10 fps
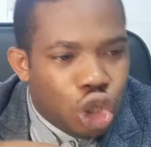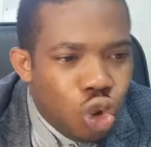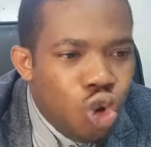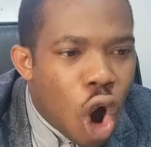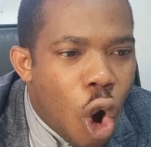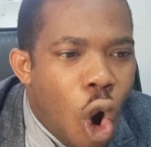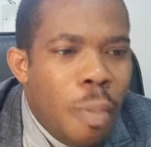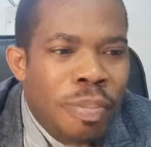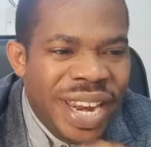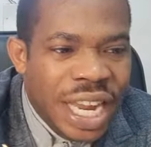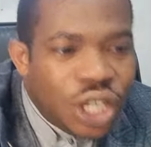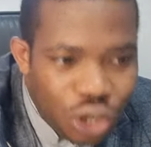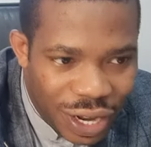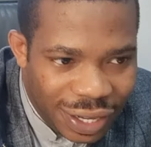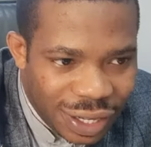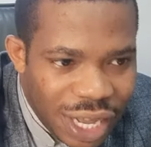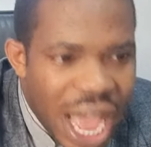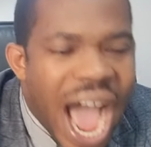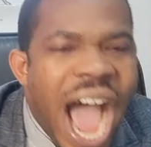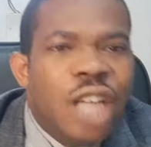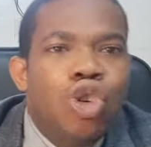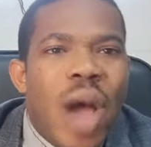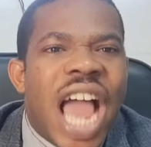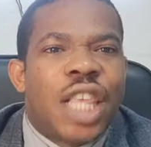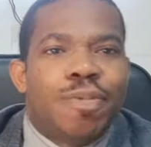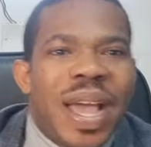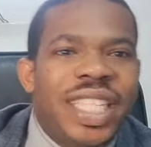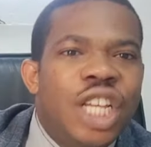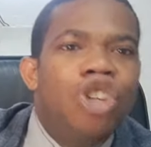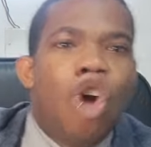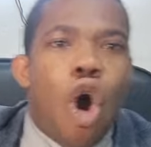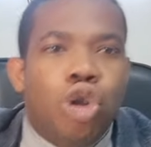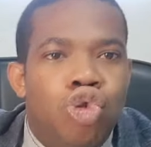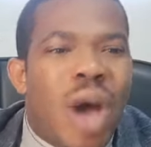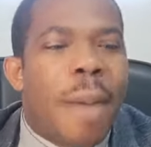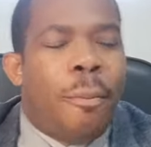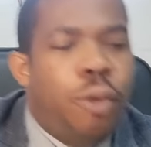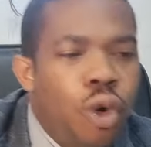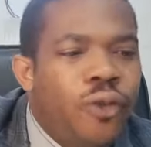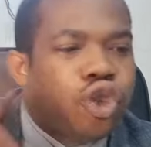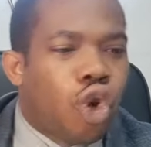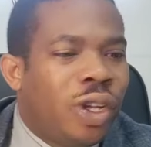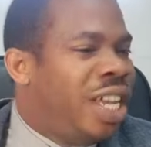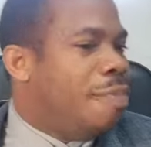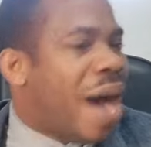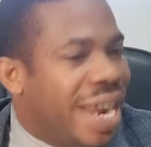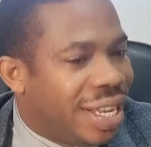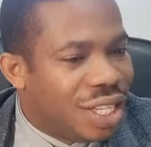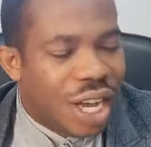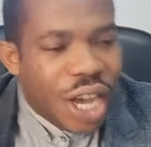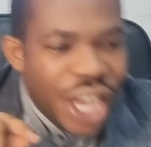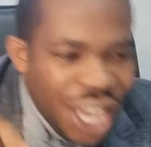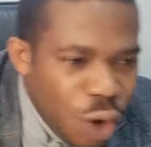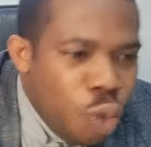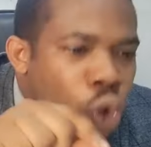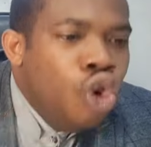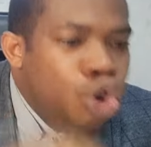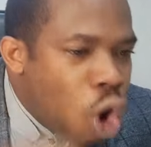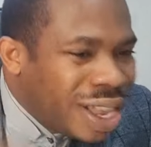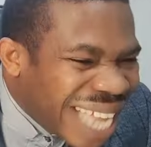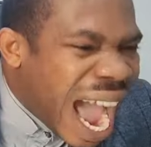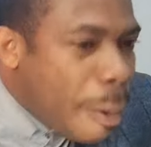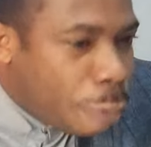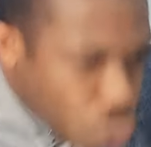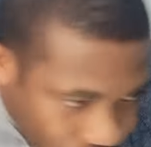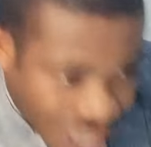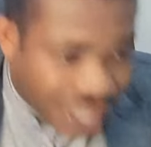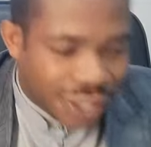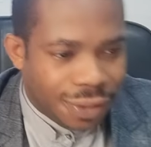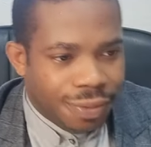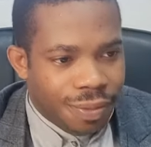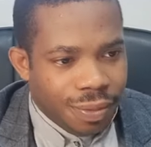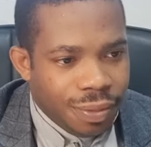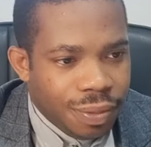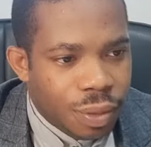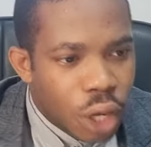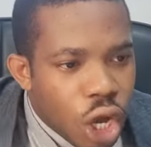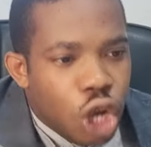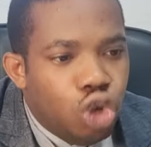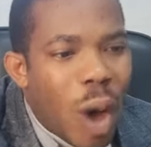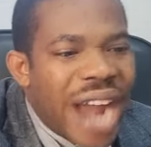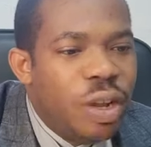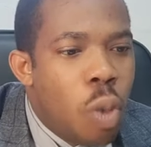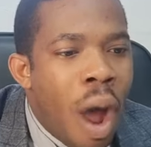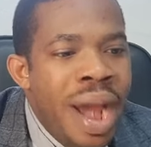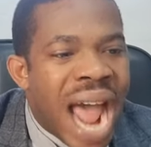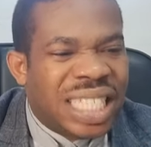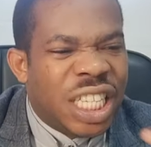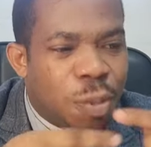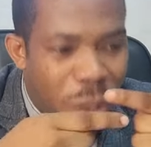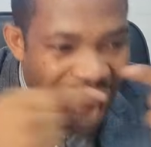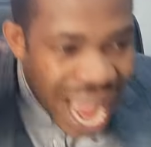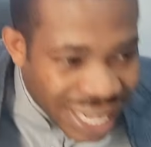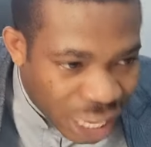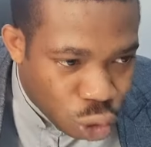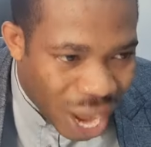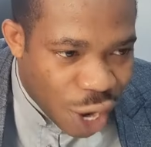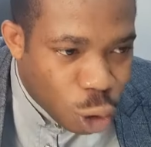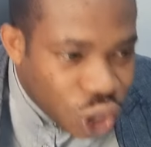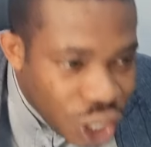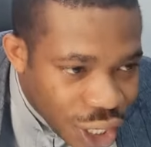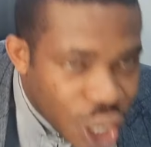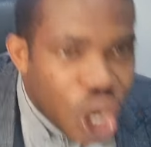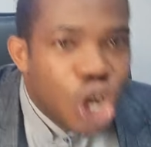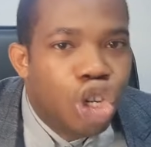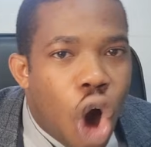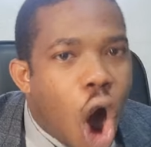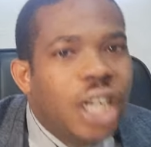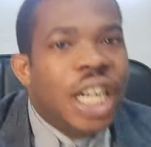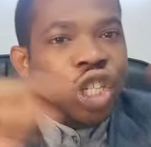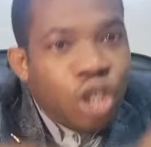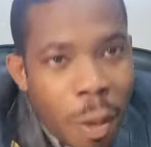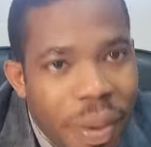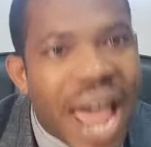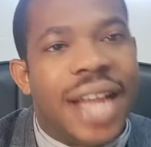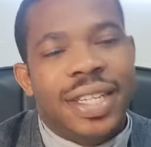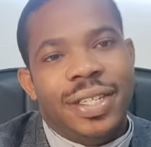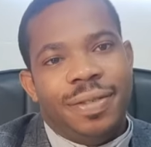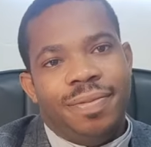to your own ministry, and you are expecting God to approve such a marriage. He will not approve it. You are the one that is blind, that you cannot see. God is not blind.